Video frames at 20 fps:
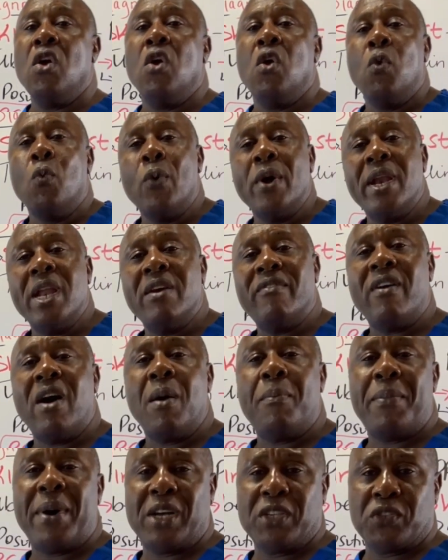Whenever a
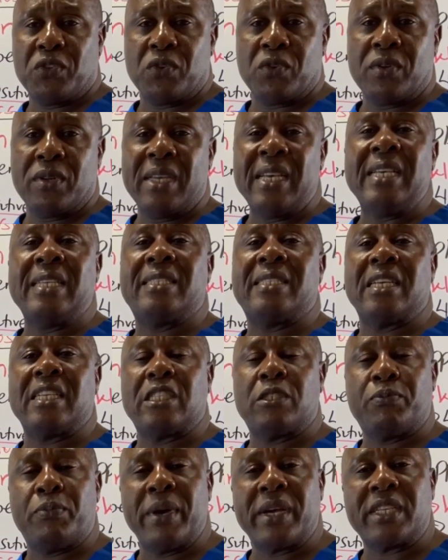person is
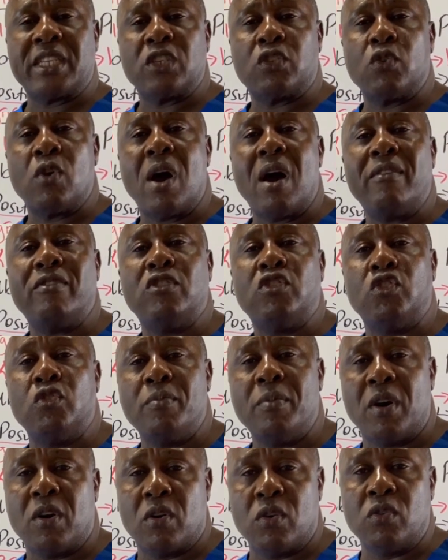suspected to have
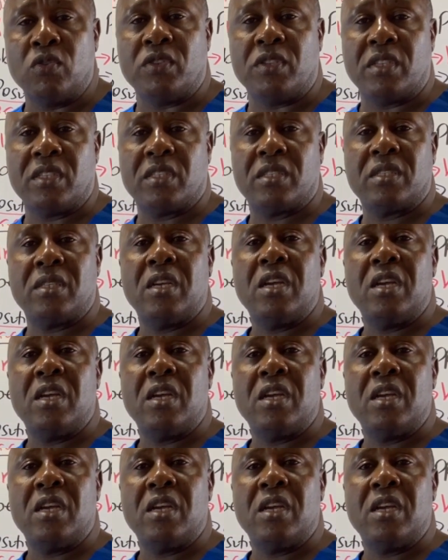tuberculosis,